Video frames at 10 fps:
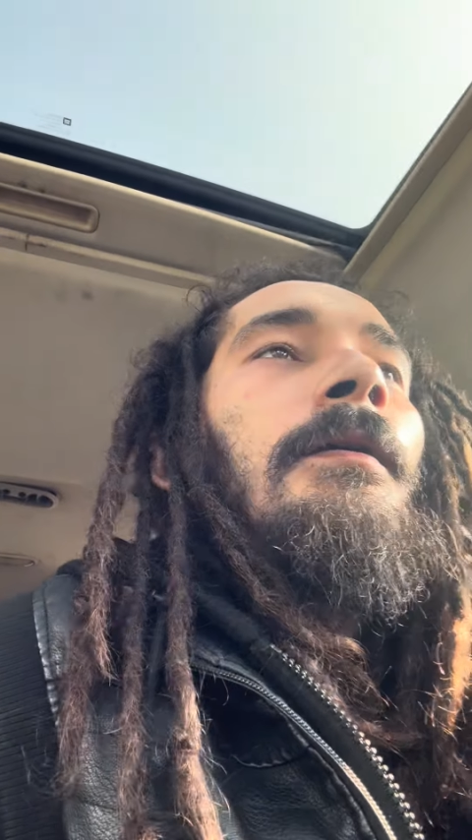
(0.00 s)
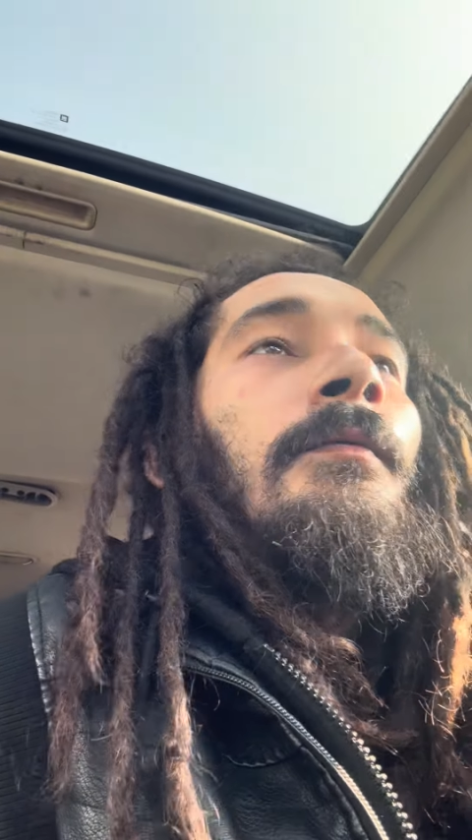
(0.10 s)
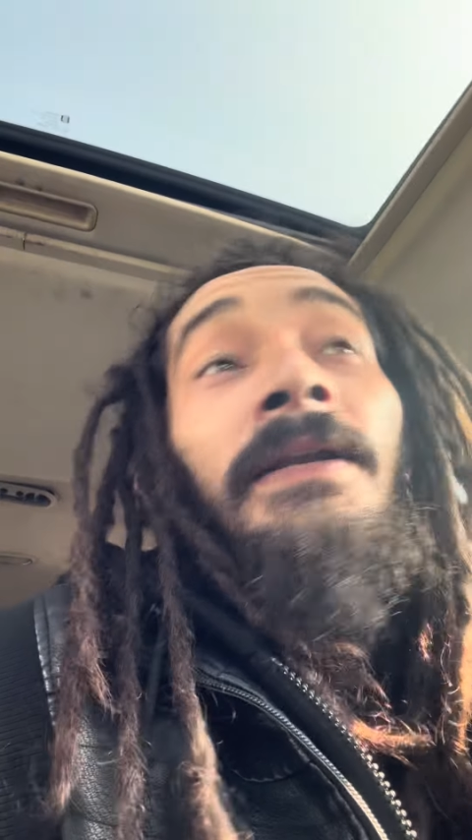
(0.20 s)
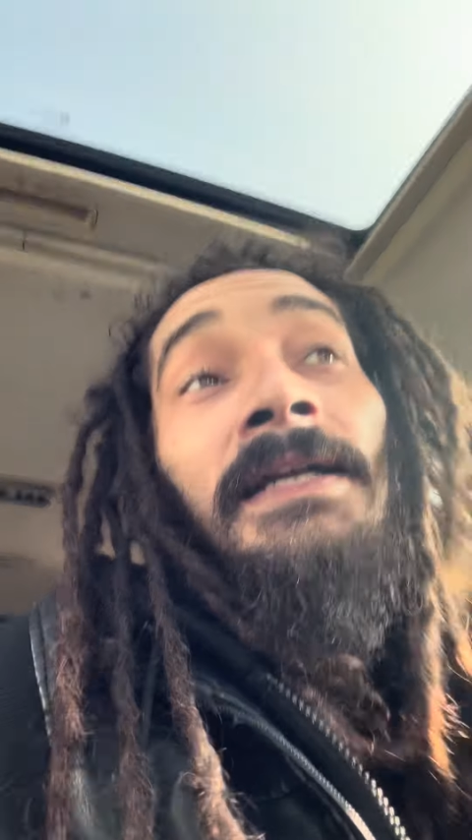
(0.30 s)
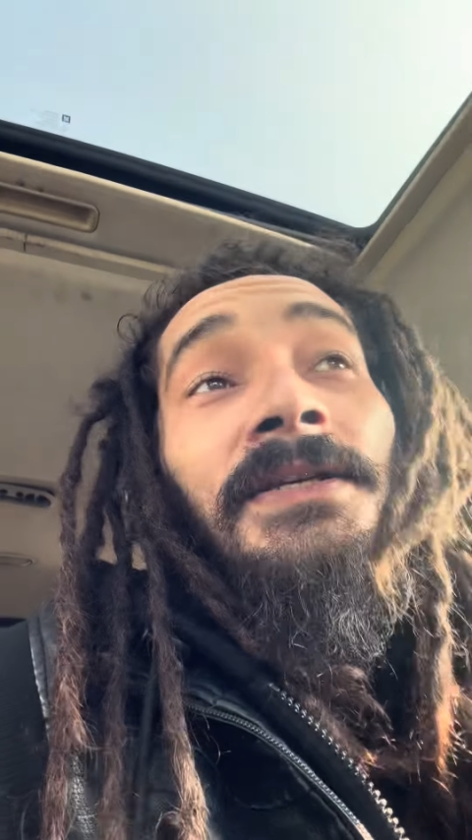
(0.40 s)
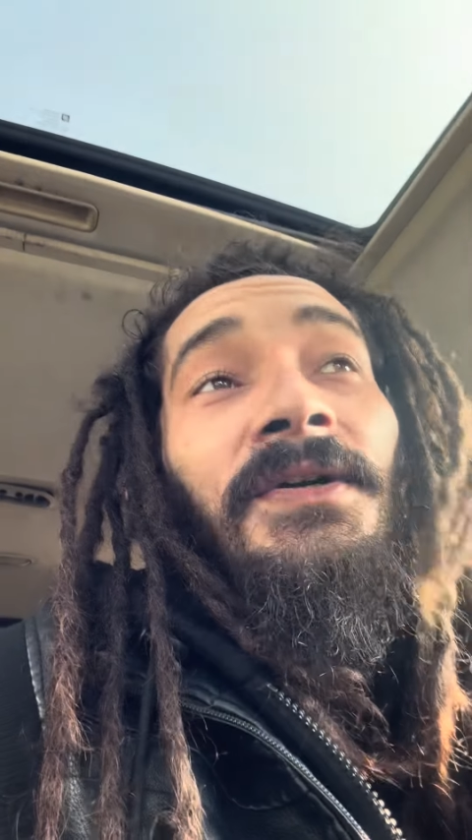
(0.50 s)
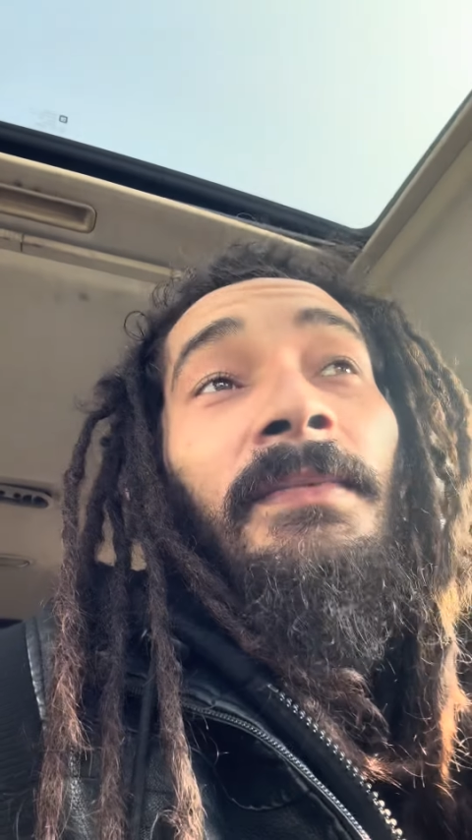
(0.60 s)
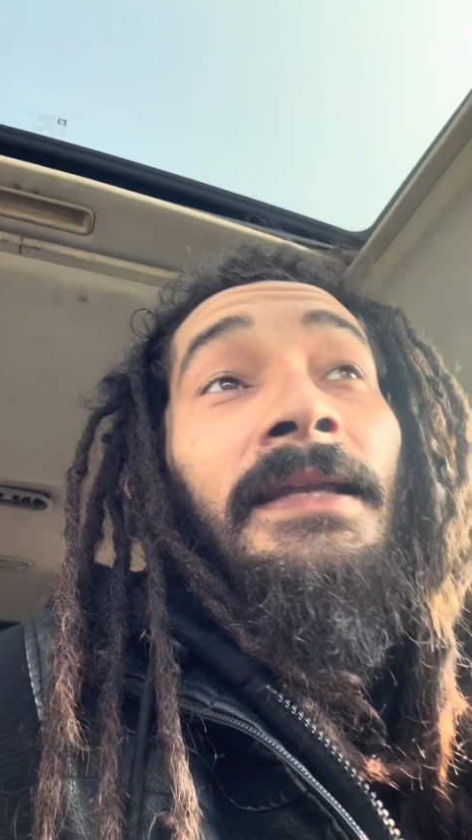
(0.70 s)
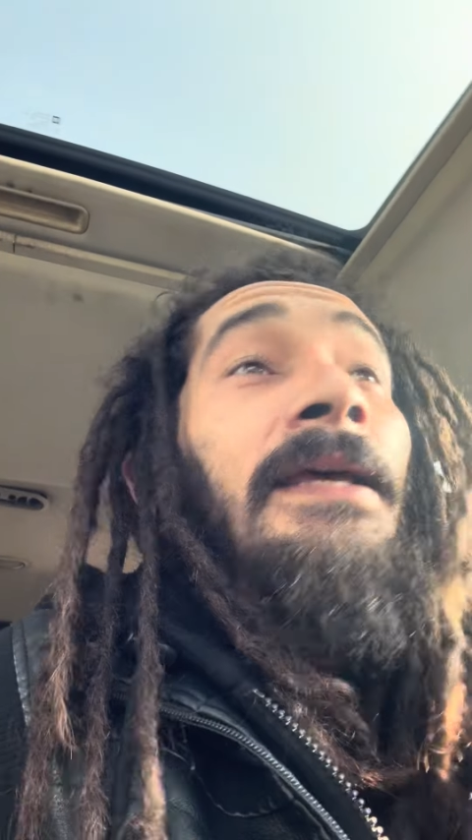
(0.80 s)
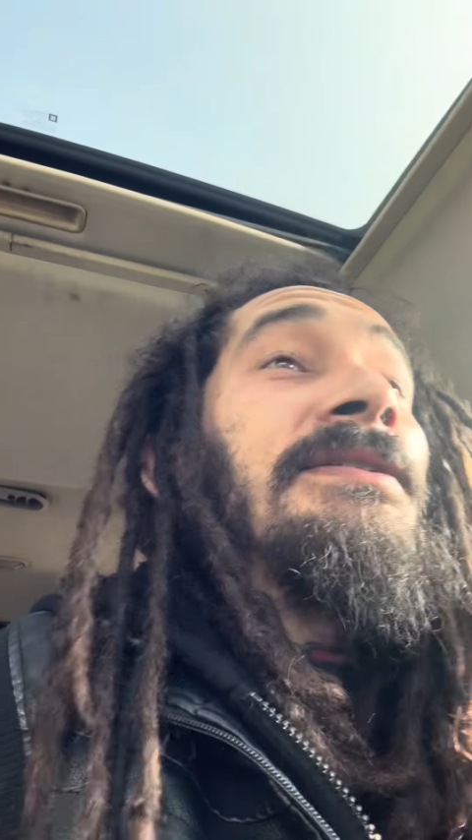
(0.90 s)
we're not talking
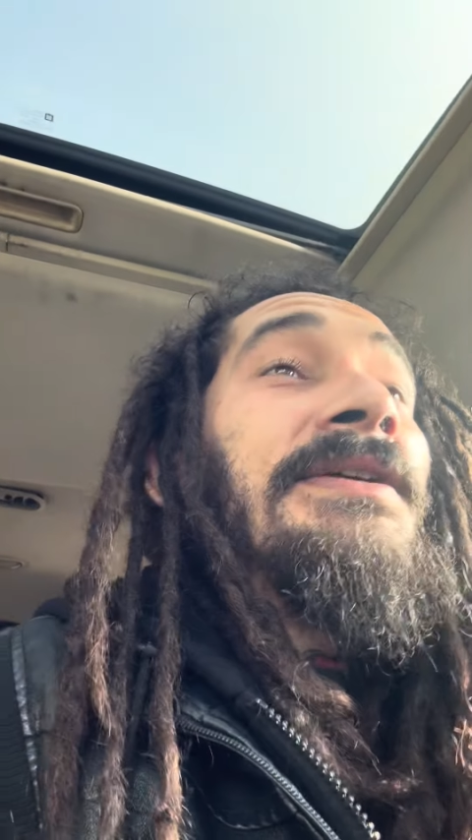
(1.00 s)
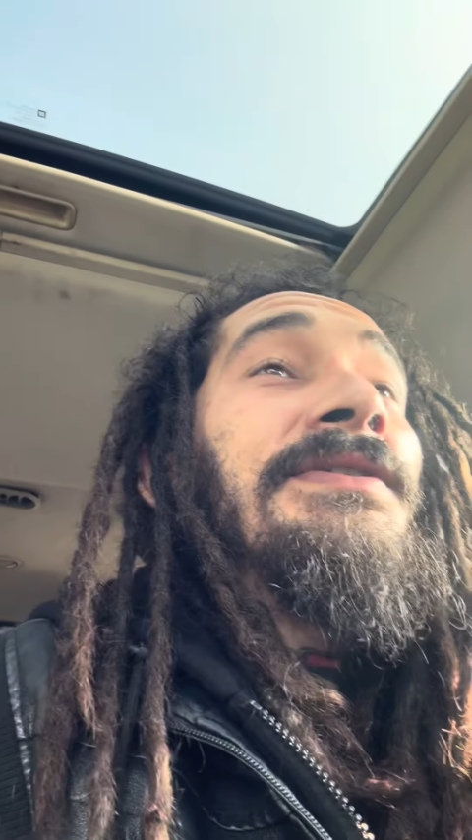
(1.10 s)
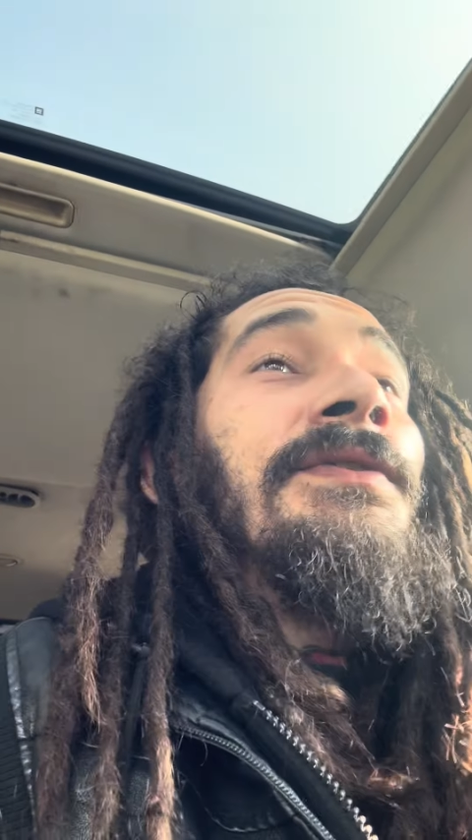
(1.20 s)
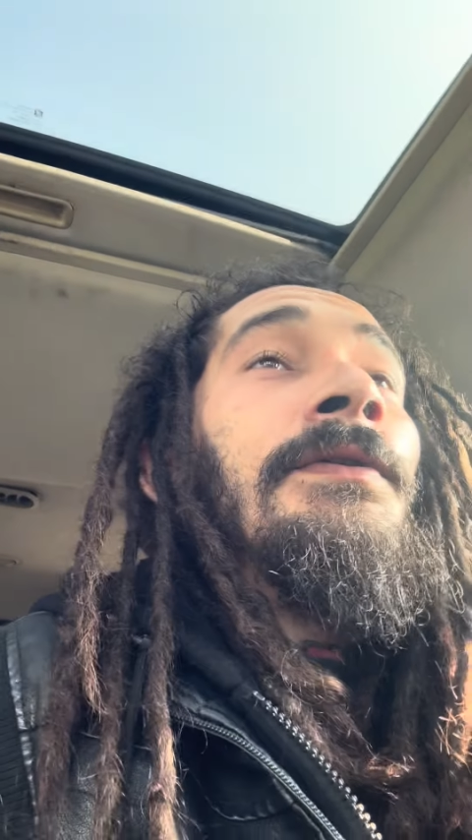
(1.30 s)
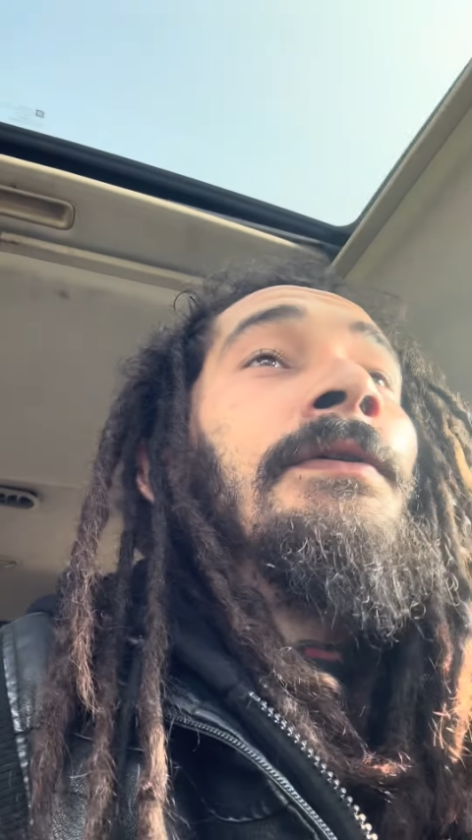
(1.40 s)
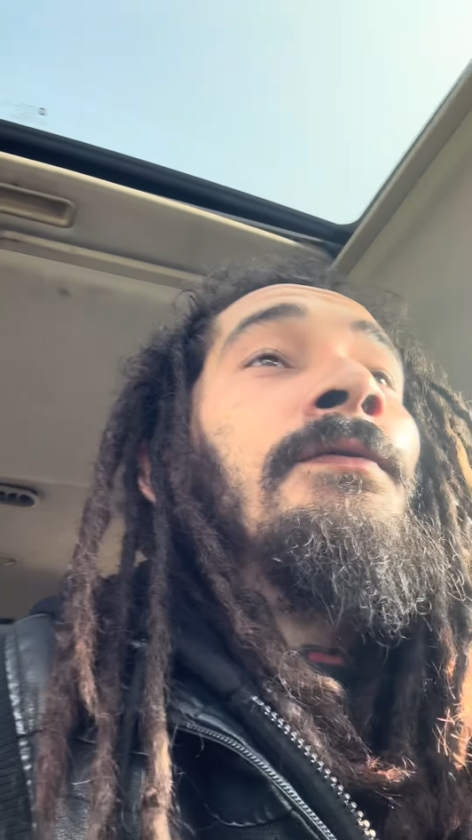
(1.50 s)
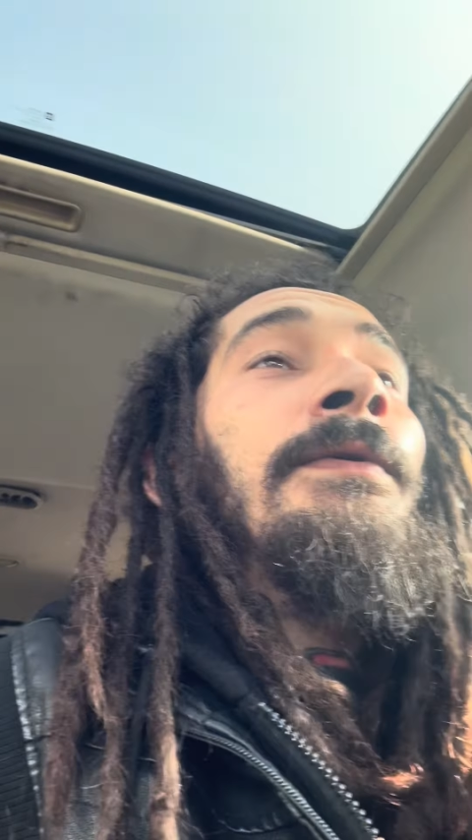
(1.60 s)
about the HHR though.